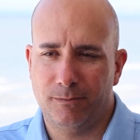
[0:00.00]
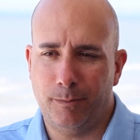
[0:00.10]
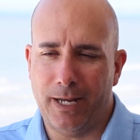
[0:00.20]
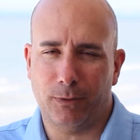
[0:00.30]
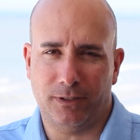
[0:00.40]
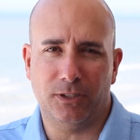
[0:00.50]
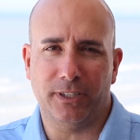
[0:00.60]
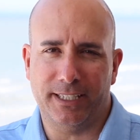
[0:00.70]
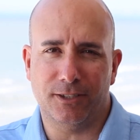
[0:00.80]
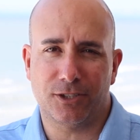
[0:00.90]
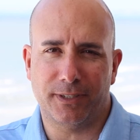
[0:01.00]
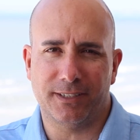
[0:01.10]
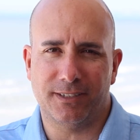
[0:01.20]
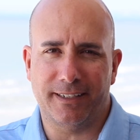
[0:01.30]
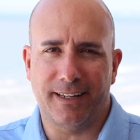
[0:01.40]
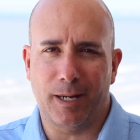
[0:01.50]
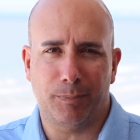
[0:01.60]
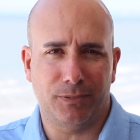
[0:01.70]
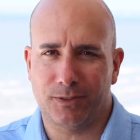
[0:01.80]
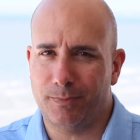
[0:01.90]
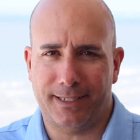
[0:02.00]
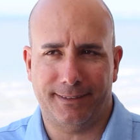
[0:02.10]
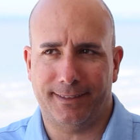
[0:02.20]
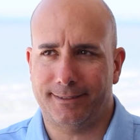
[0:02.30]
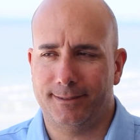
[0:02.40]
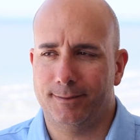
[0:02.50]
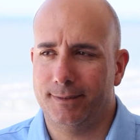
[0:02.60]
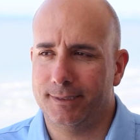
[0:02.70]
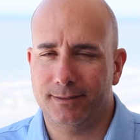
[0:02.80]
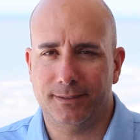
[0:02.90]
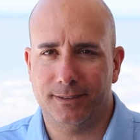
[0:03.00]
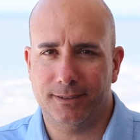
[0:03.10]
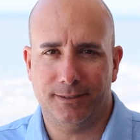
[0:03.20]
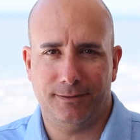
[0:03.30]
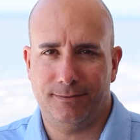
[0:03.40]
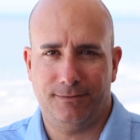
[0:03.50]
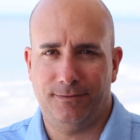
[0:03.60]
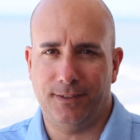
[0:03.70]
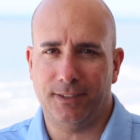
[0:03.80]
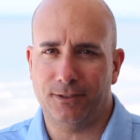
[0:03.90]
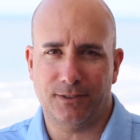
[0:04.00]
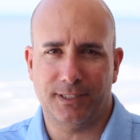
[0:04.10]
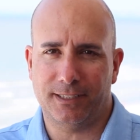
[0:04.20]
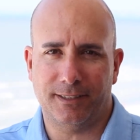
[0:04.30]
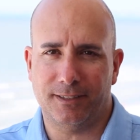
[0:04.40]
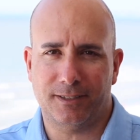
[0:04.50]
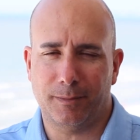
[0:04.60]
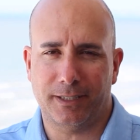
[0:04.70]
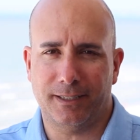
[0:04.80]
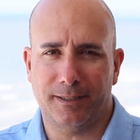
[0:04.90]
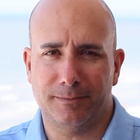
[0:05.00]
Back with Lilly Industries in Indianapolis, back in like the 50s or 60s, something like that.